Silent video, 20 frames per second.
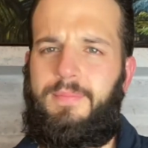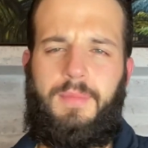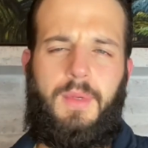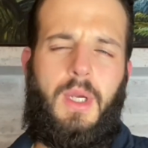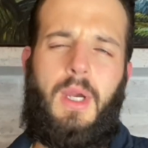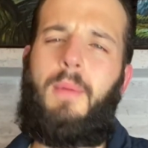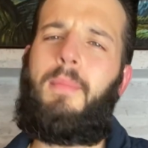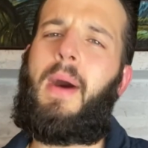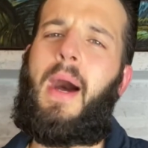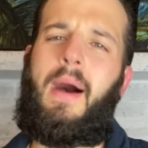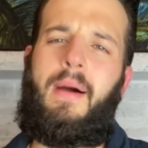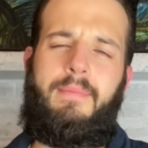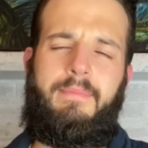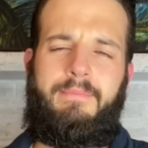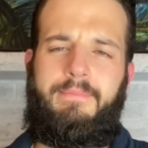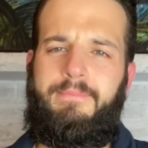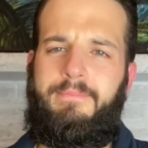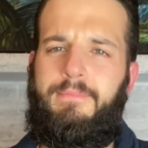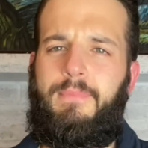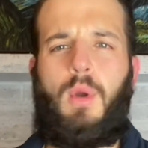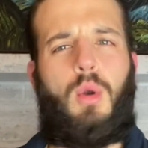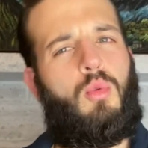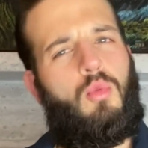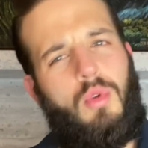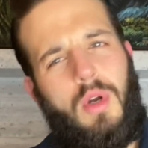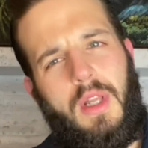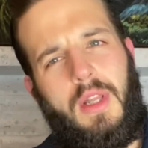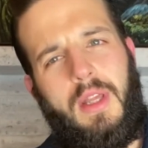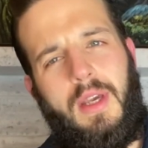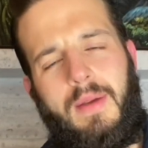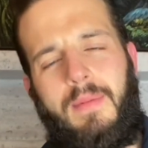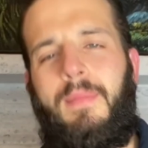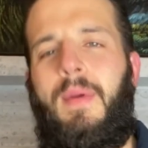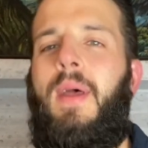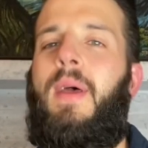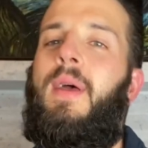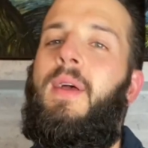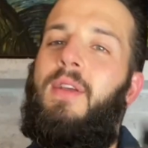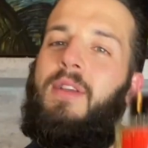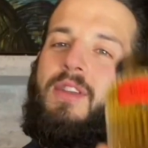Come on. Really?
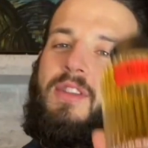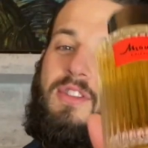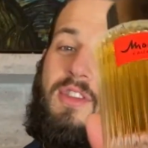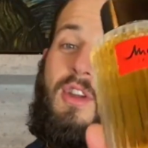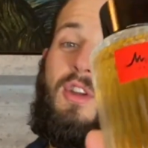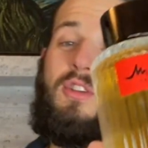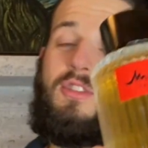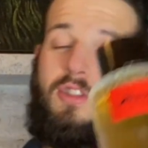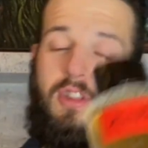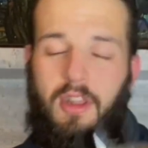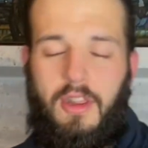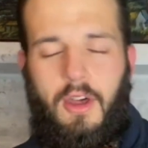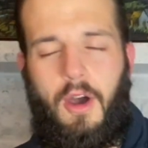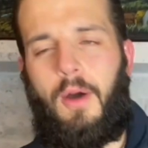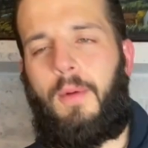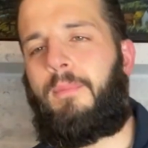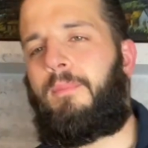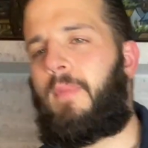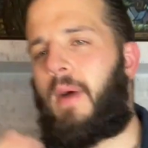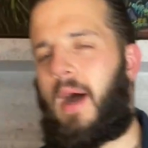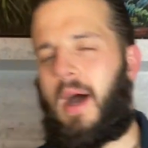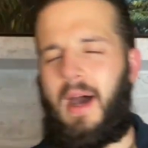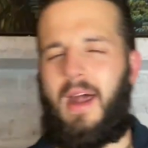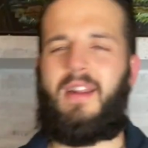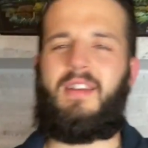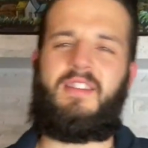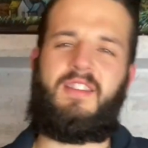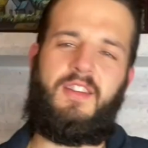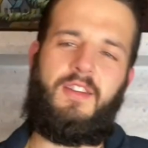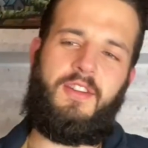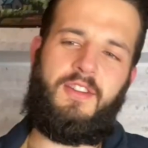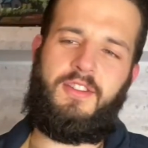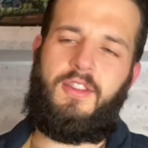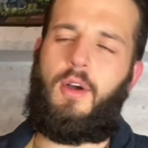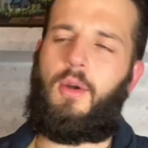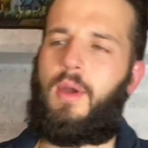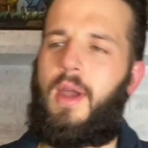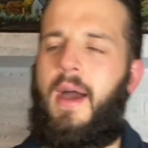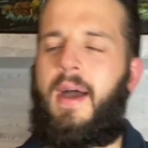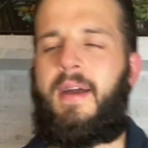Seriously, though. On a serious
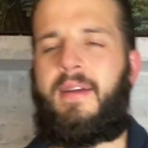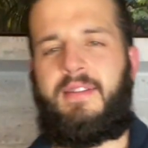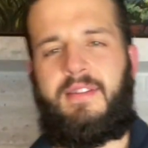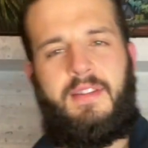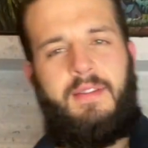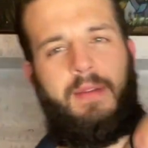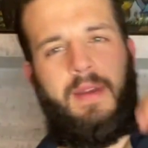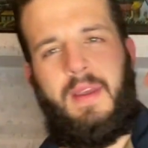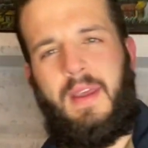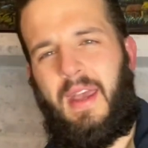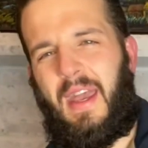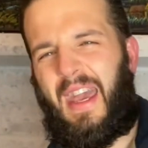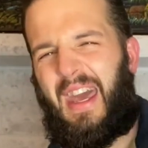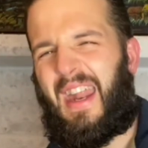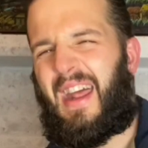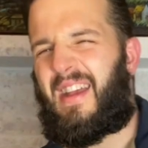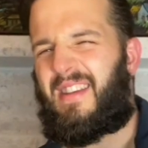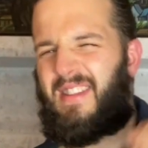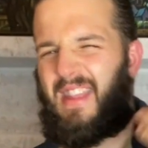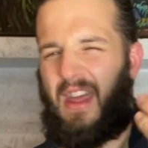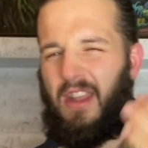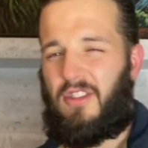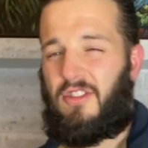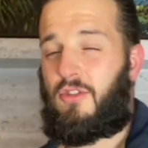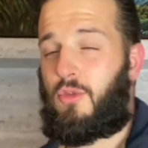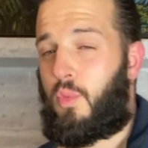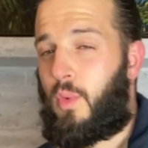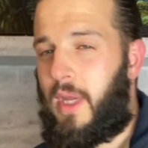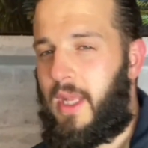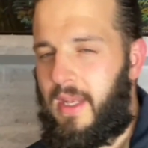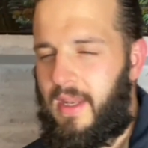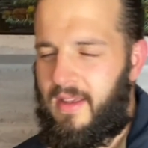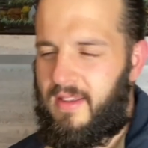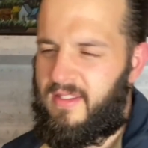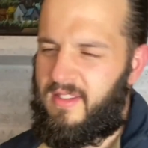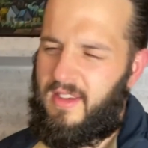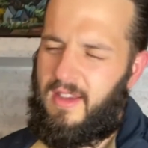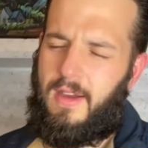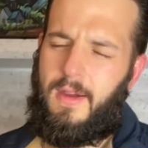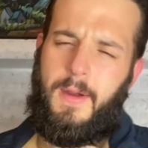note, guys, it has that sweetness
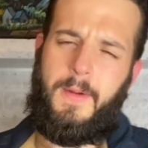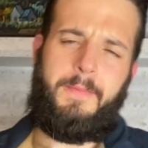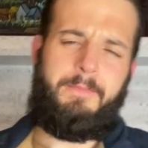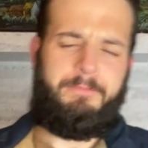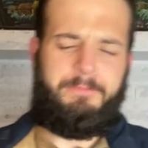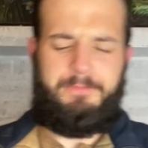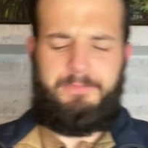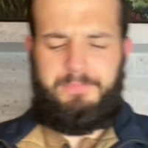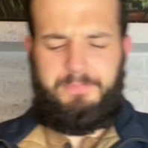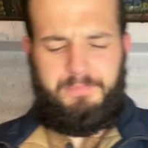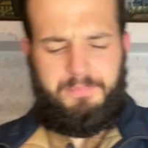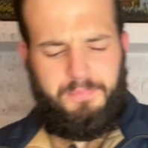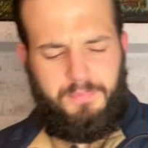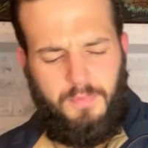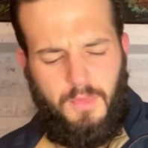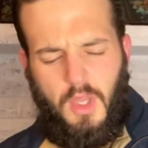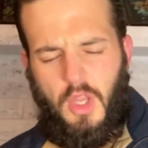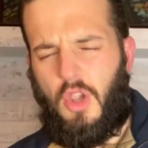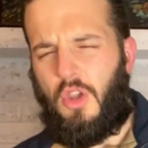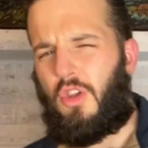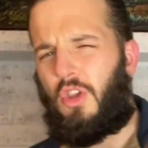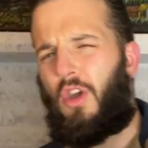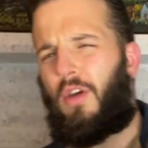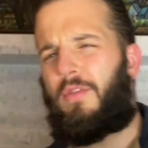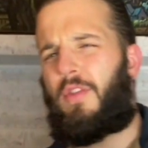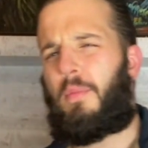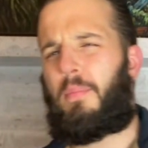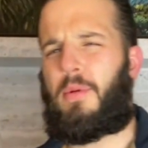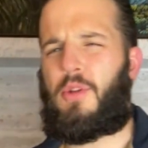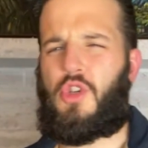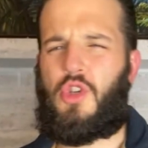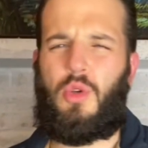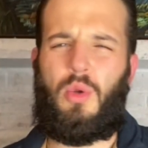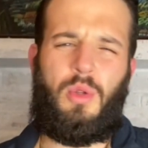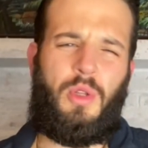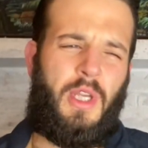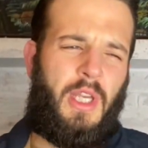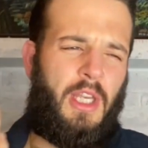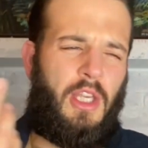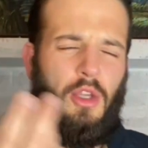here. You have the
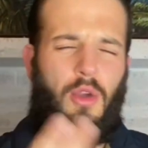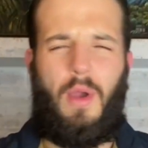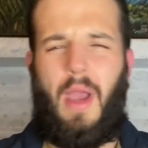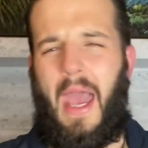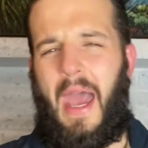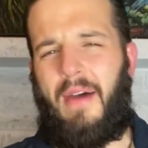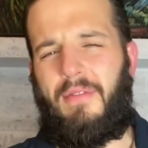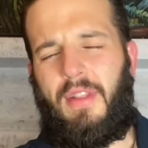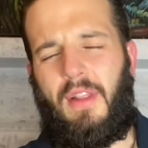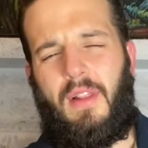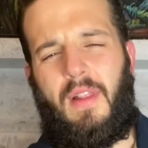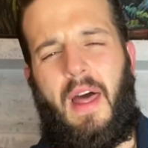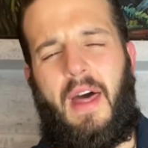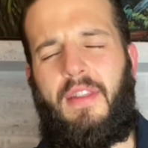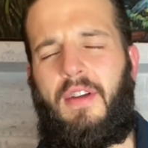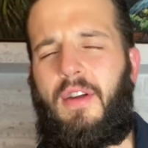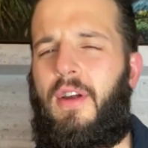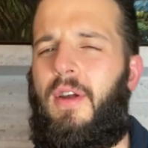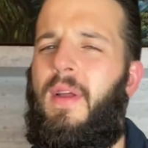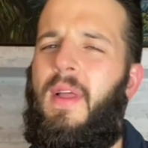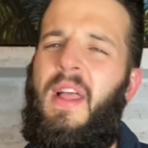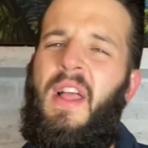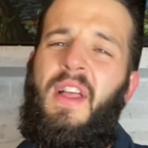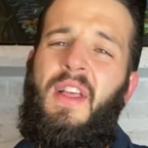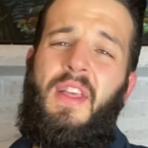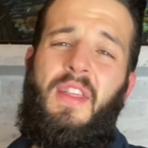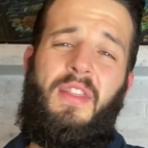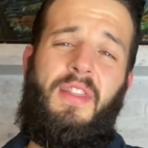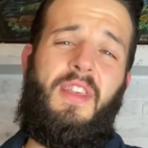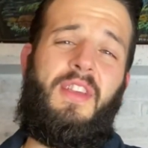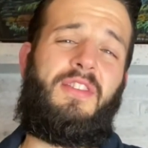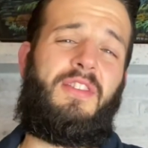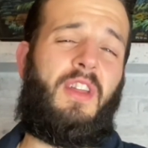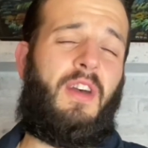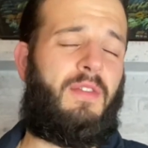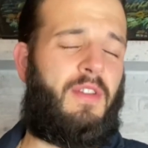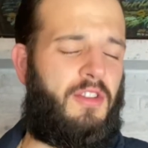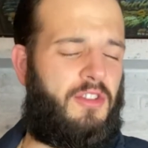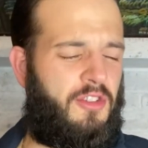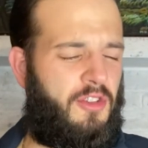patchouli, you have the leather. This stuff
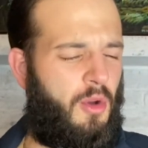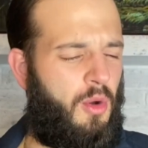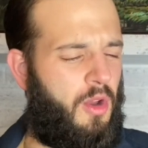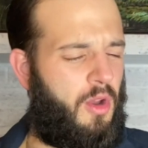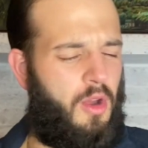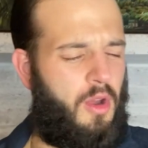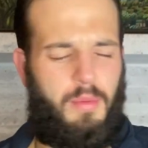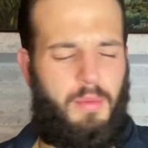is so good.